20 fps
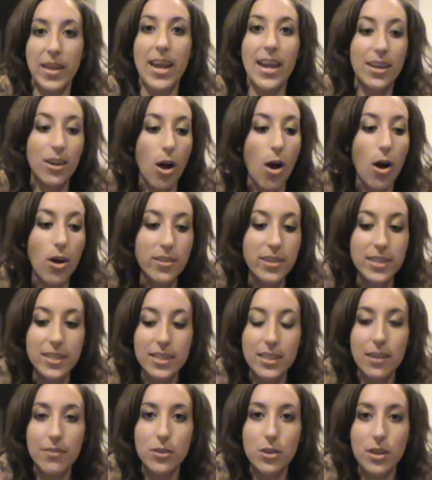And all this
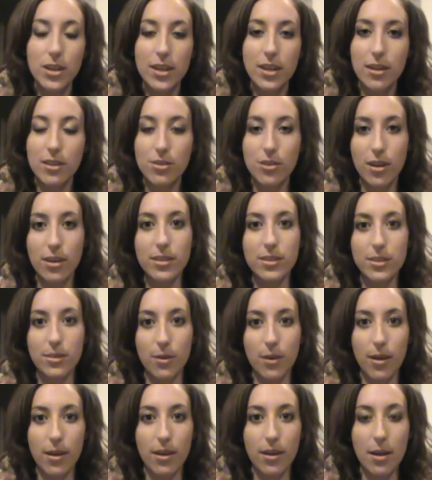stuff you can get at a
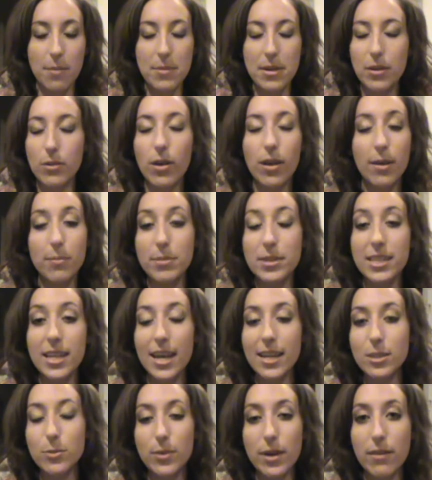drugstore. I mean,
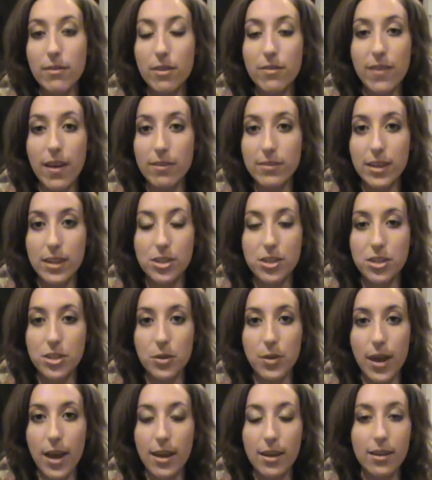besides whatever foundation
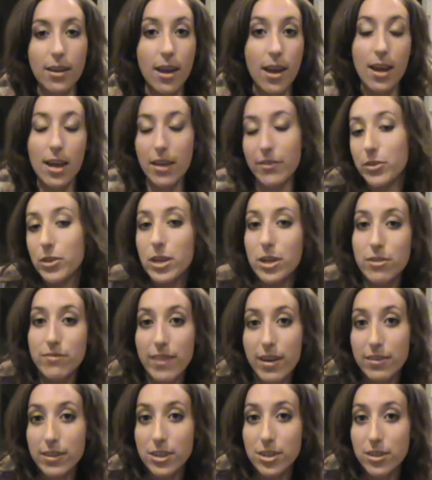you get. If you get your
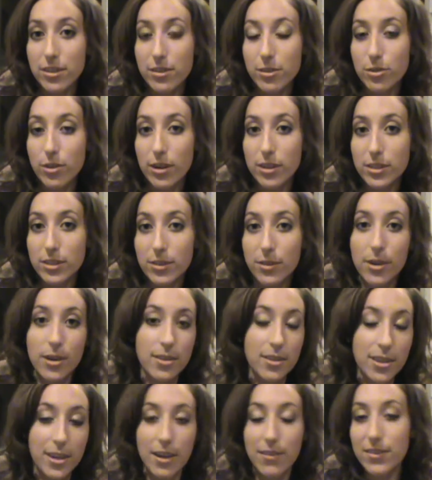foundation at the
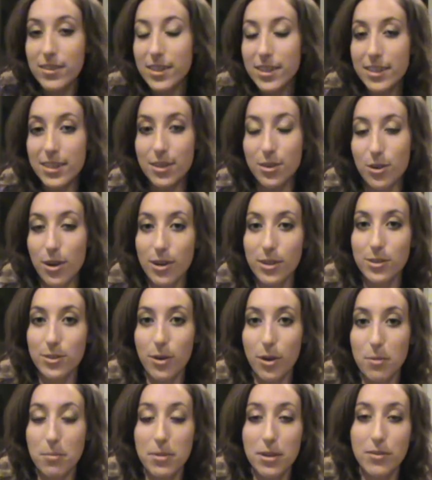drugstore, then everything's at the
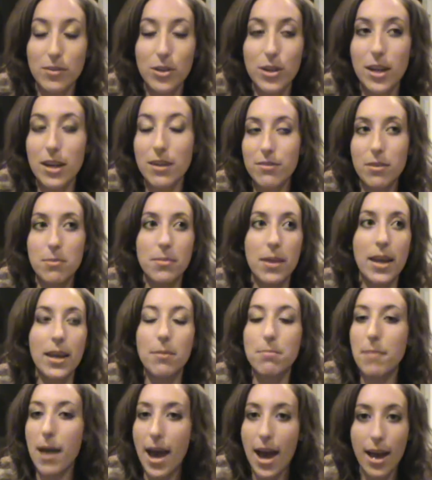drugstore. But if you it from
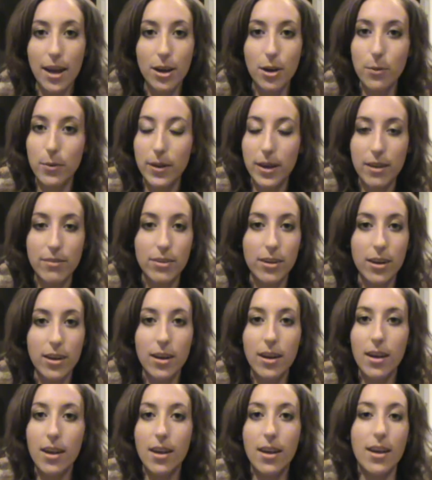like MAC or
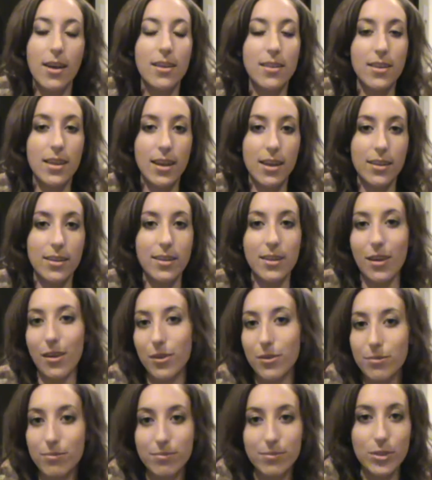whatever, then, you
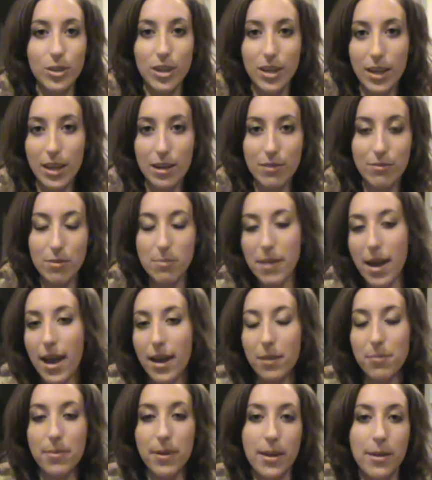know, you can get it from
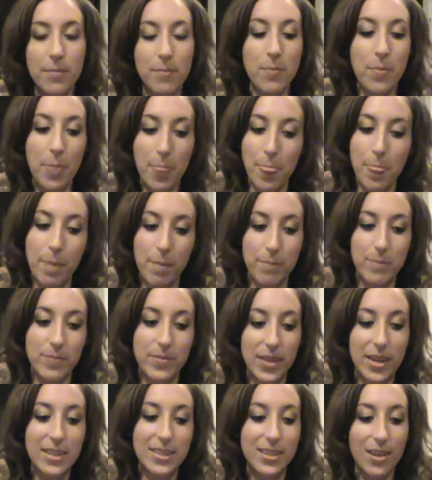MAC. But
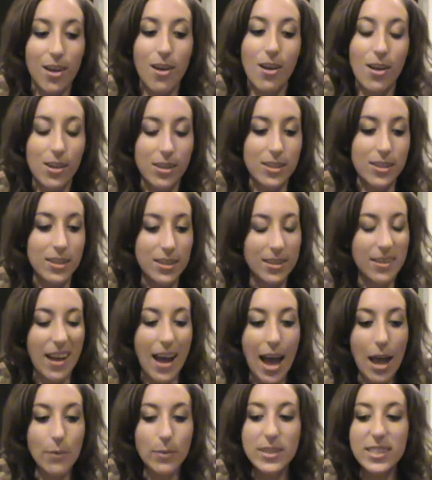it's all,
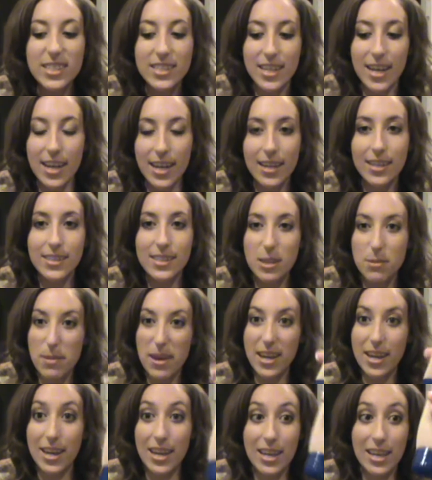I would say, to
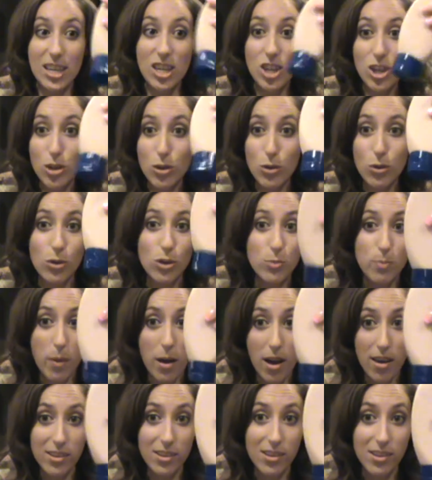make a huge
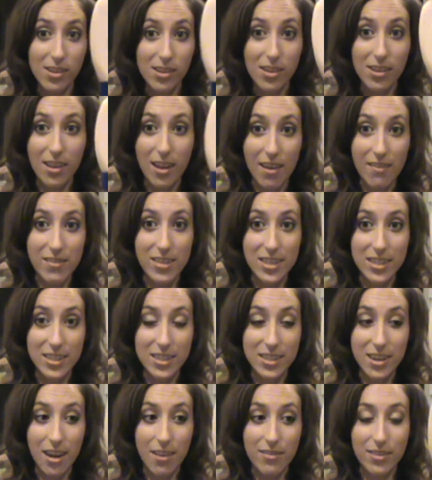bottle of this
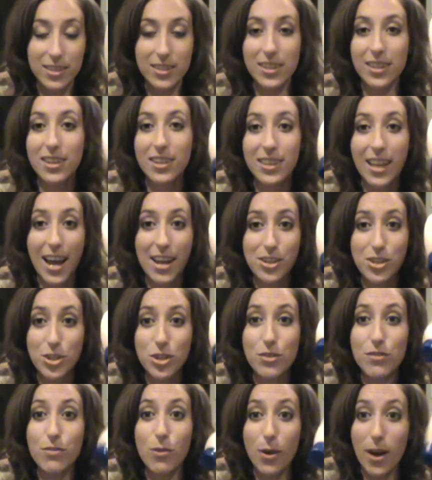stuff that's going to
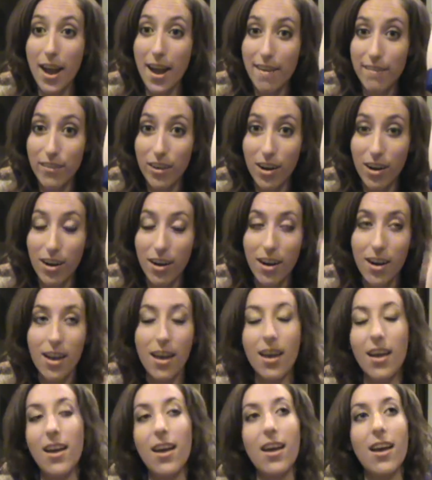last you forever,
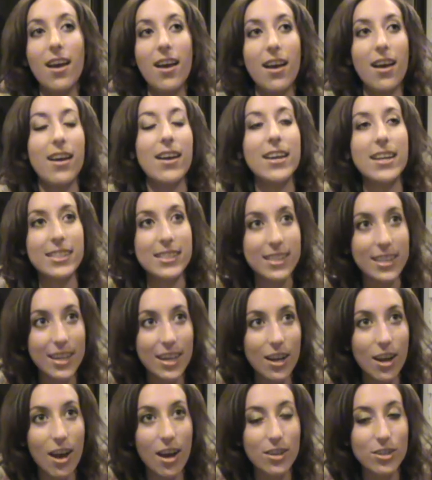it's
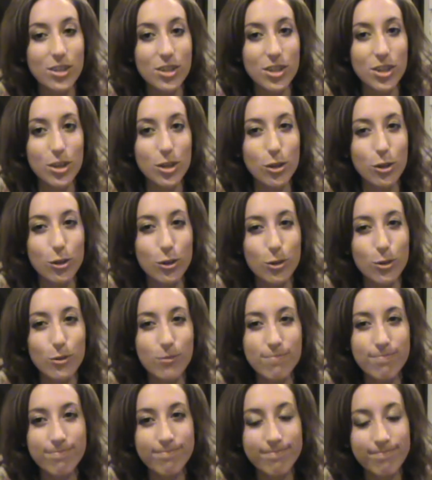going to cost
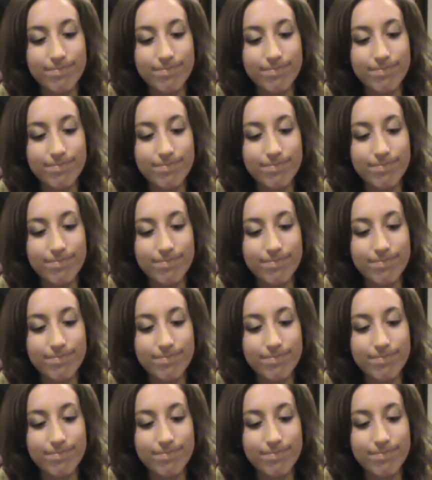you,